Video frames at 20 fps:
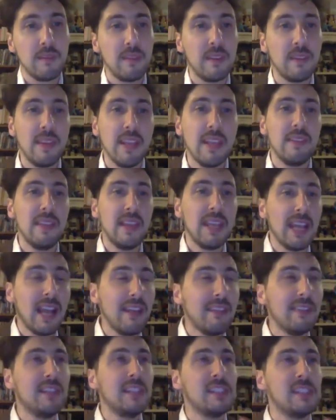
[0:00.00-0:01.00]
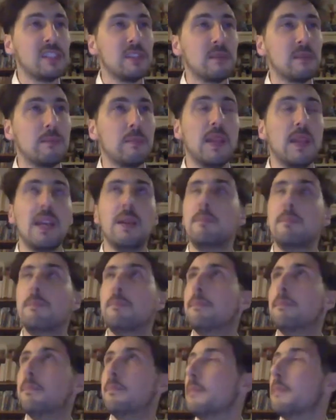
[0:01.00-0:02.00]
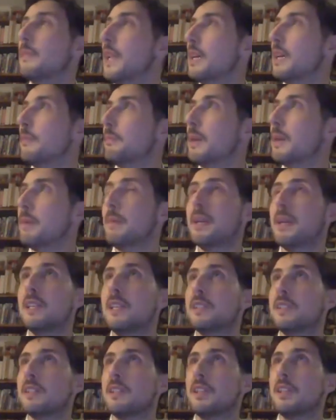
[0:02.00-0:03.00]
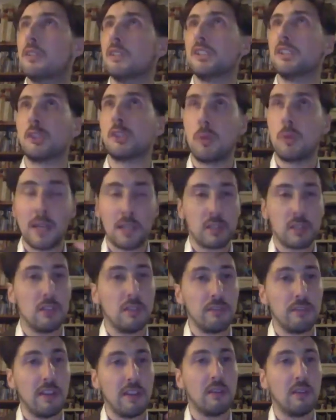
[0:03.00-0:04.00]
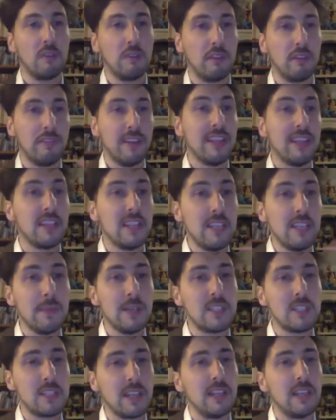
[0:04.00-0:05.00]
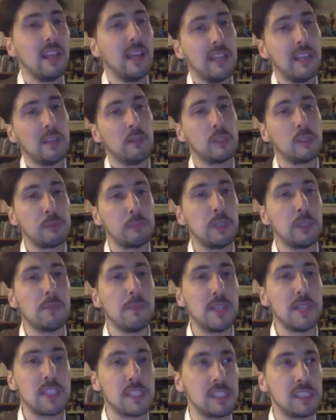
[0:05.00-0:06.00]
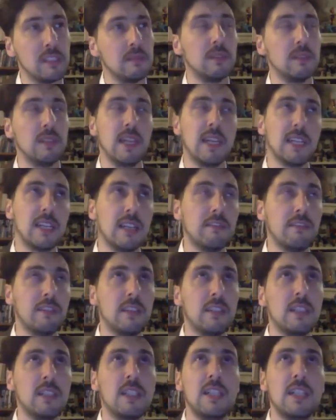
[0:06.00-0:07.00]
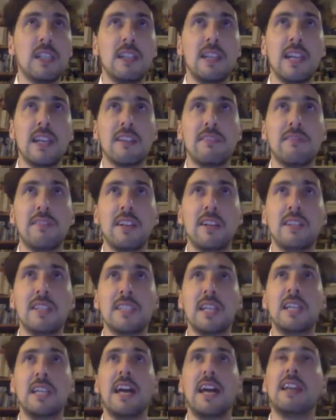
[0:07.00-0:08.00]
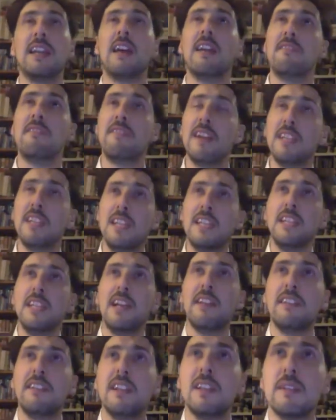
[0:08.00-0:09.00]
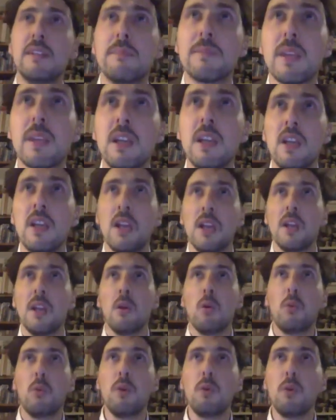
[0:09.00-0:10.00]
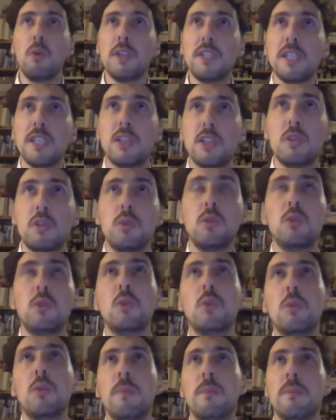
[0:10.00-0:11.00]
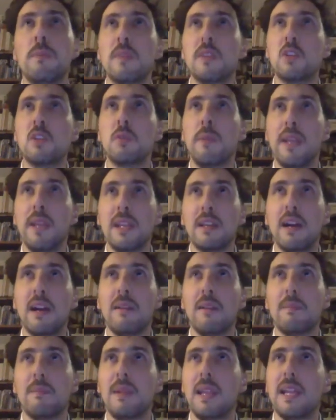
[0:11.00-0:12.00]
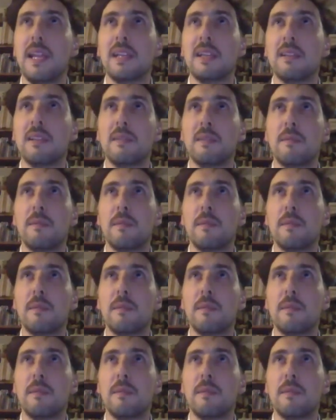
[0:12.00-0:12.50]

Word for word: they they had this uh, like permanent construction of a of a fake image and, and it was pretty much as a like a like a fairy tale and and finally i think we wanted to to make like